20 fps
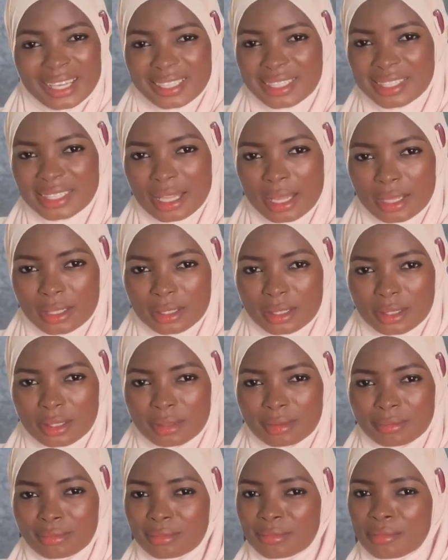start.
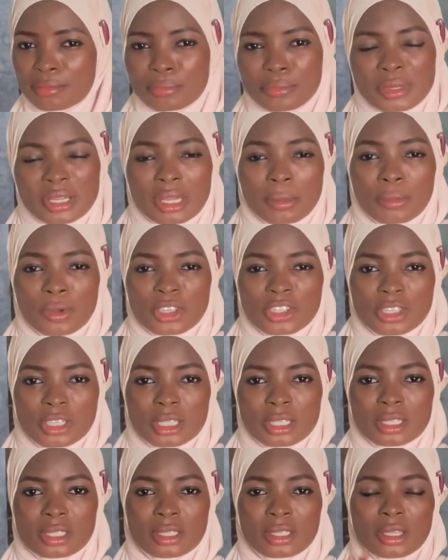Pretty much
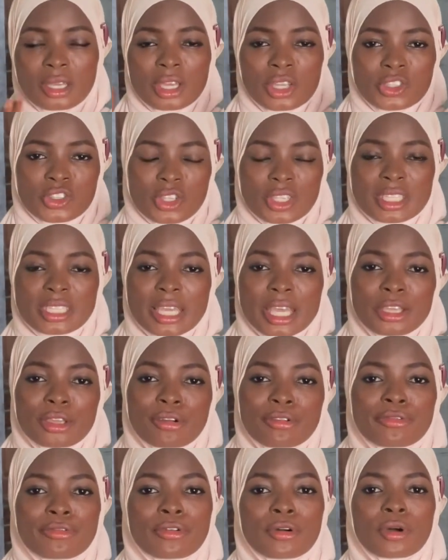easy. Just get
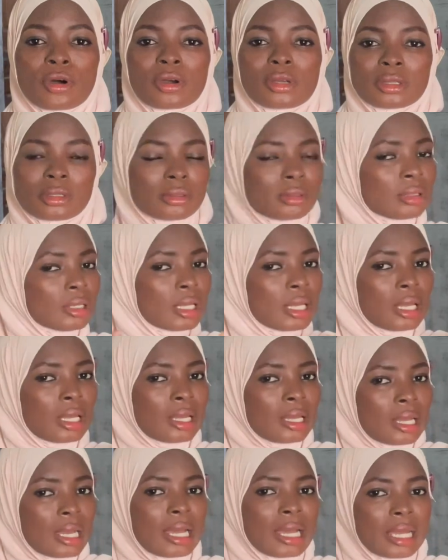your phone
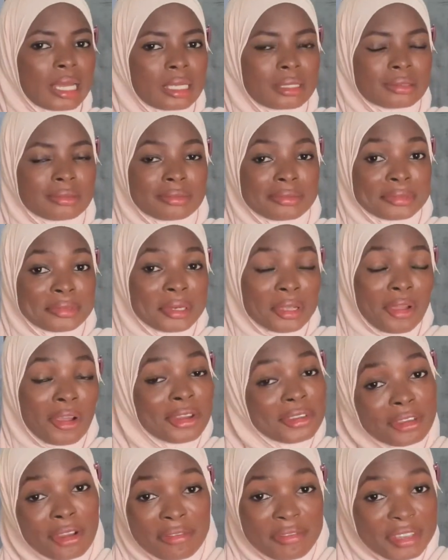and
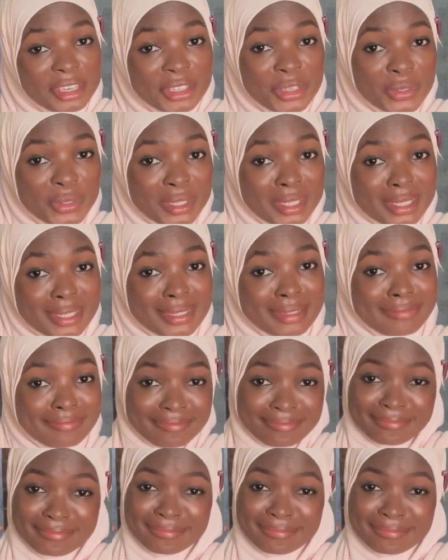record your videos.